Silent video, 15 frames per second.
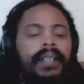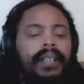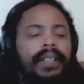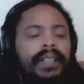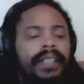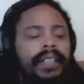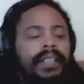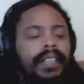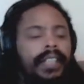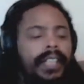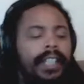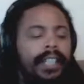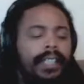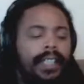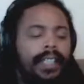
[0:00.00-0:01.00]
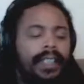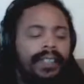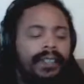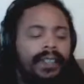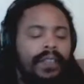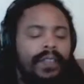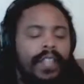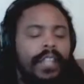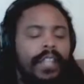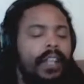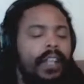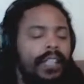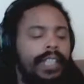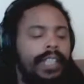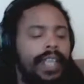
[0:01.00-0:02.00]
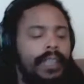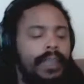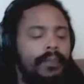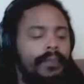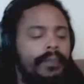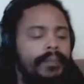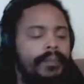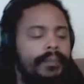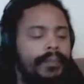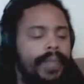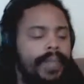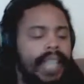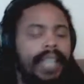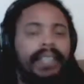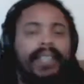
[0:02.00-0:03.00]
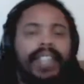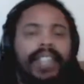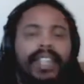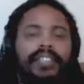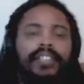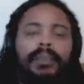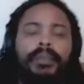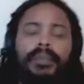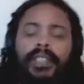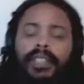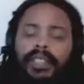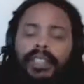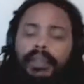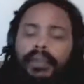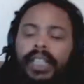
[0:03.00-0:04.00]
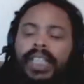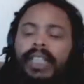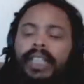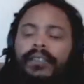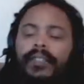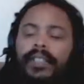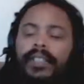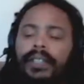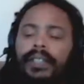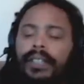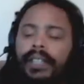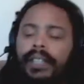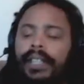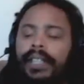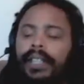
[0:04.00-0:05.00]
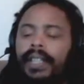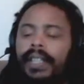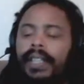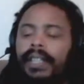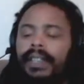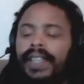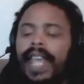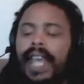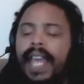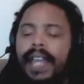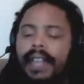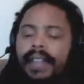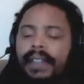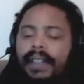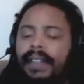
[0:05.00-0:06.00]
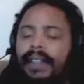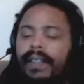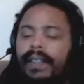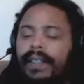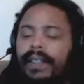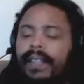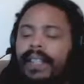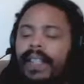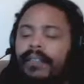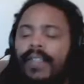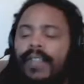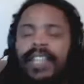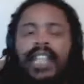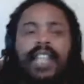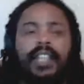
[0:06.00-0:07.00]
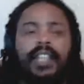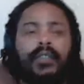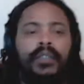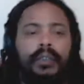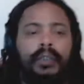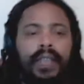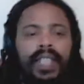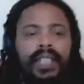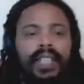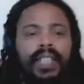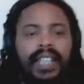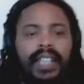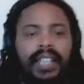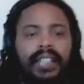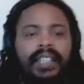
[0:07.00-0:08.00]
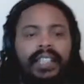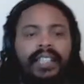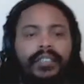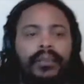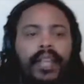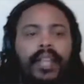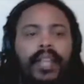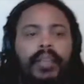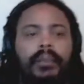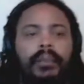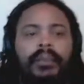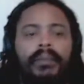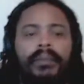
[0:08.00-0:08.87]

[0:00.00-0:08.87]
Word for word: studying things for a very long time, and the Egyptians believed that every day you spend in this realm